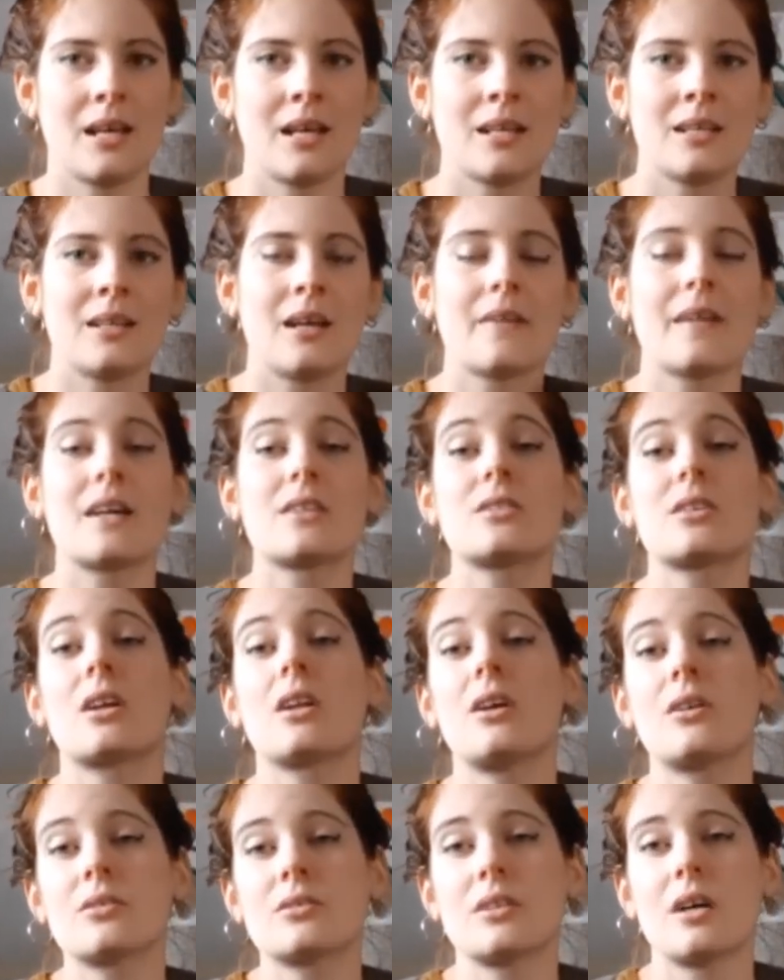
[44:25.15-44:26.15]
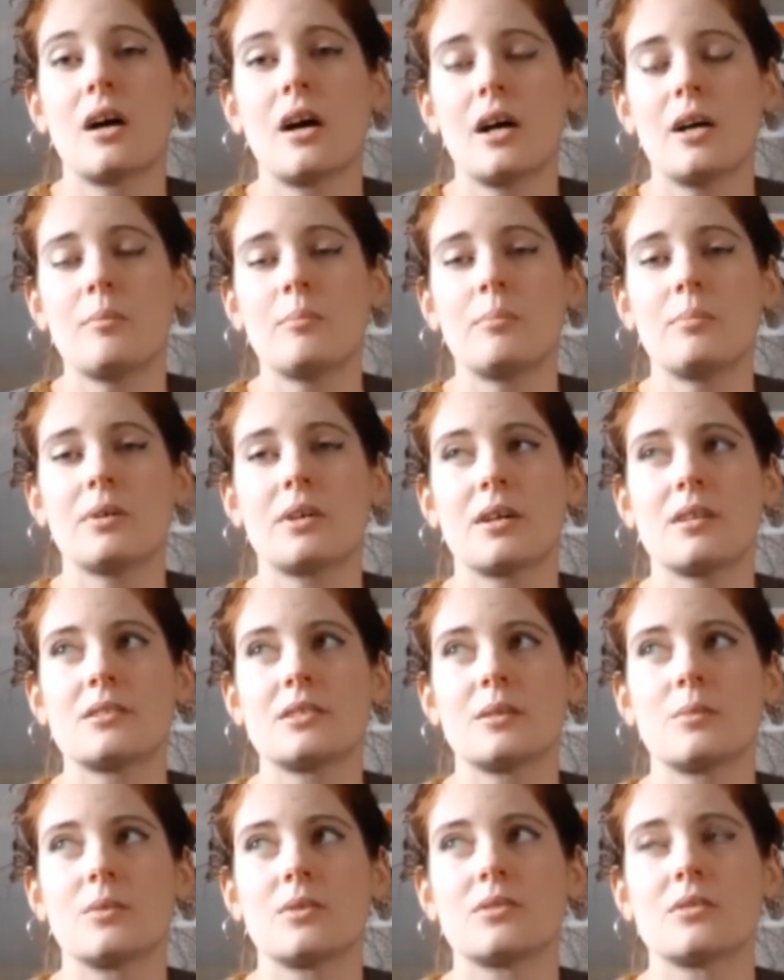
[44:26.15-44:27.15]
Now that took a long time because
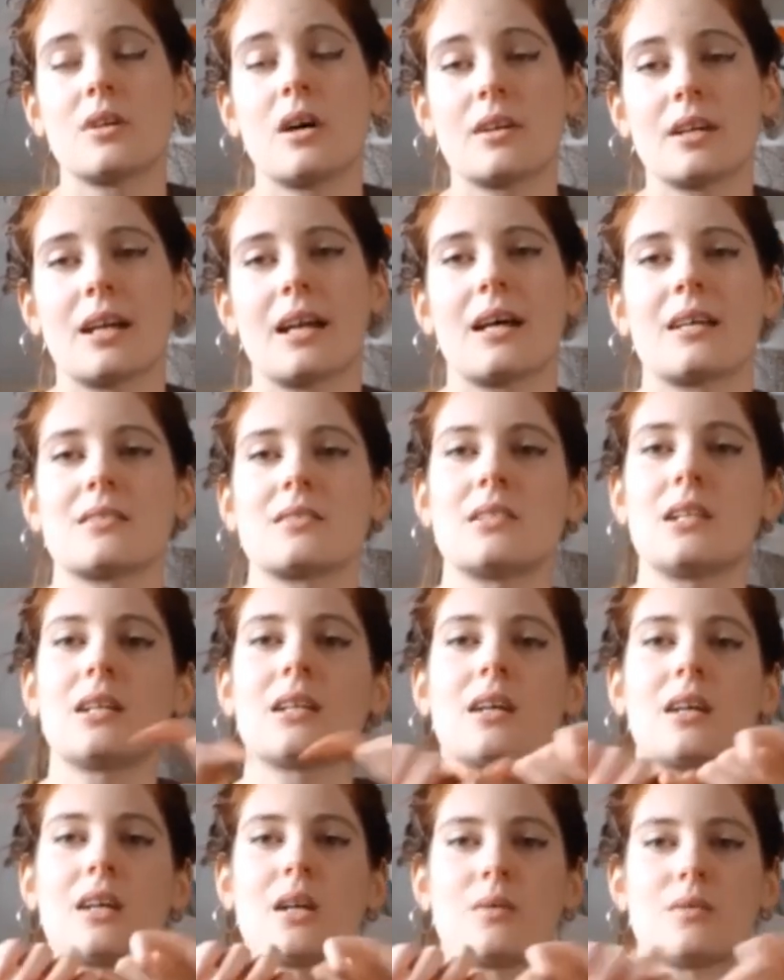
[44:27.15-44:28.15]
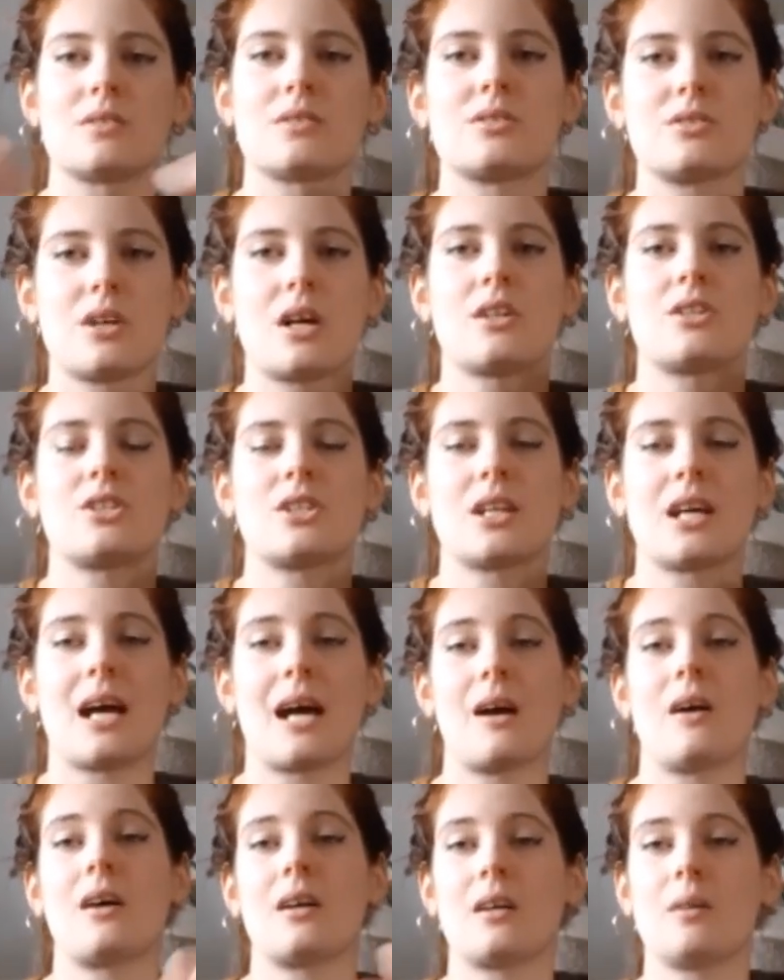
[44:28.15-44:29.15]
it was on elastic and I was stretching it
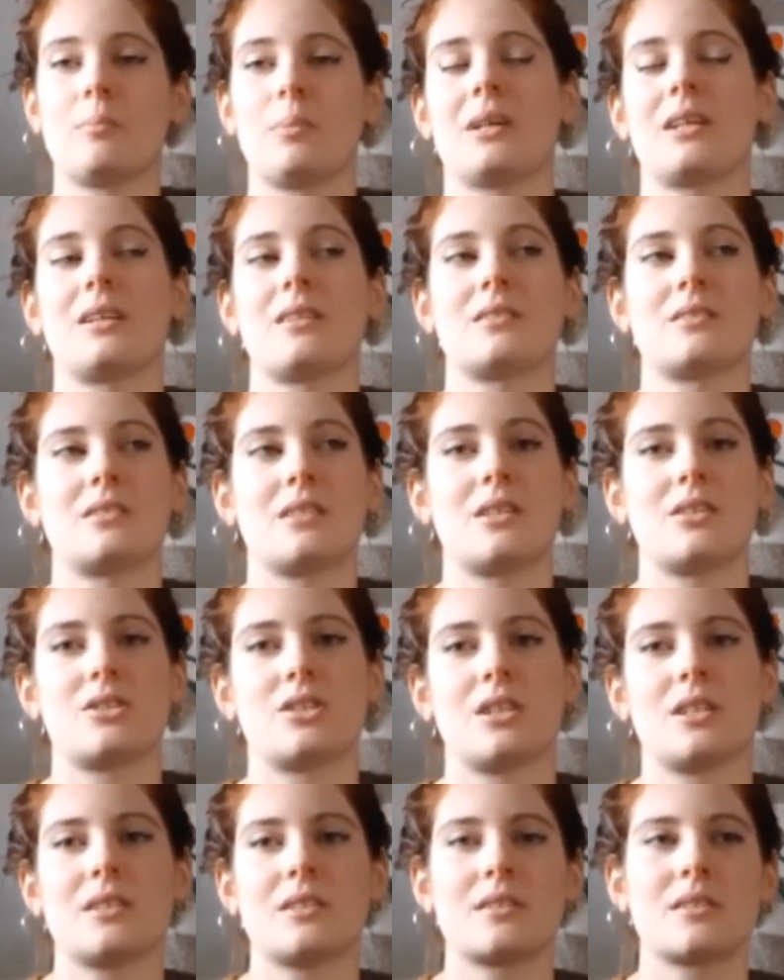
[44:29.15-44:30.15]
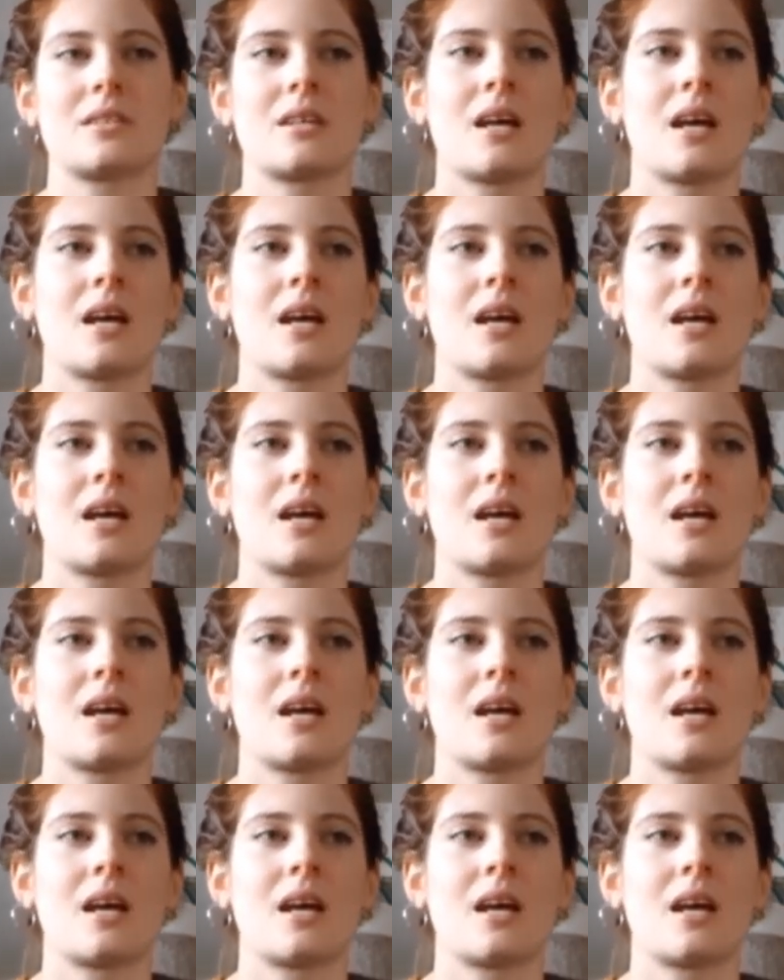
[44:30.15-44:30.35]
out and unpicking the stitches.